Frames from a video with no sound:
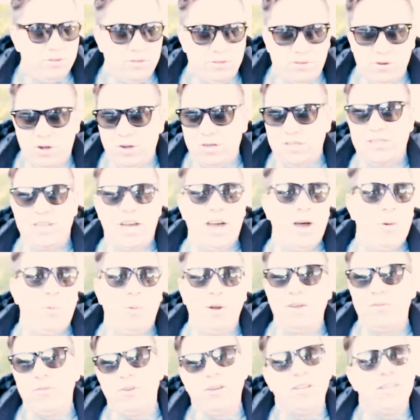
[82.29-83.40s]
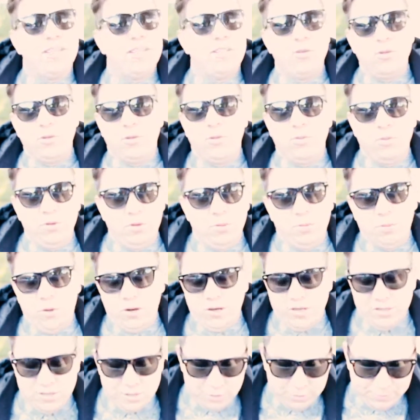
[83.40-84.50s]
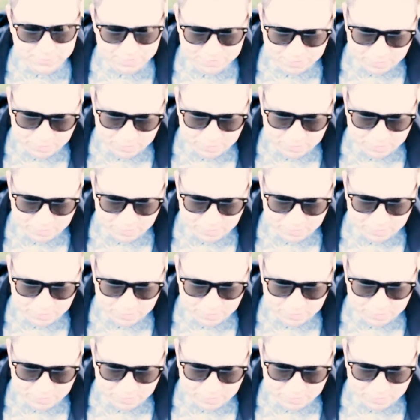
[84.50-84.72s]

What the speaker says: doctor, whatever it is you want to do.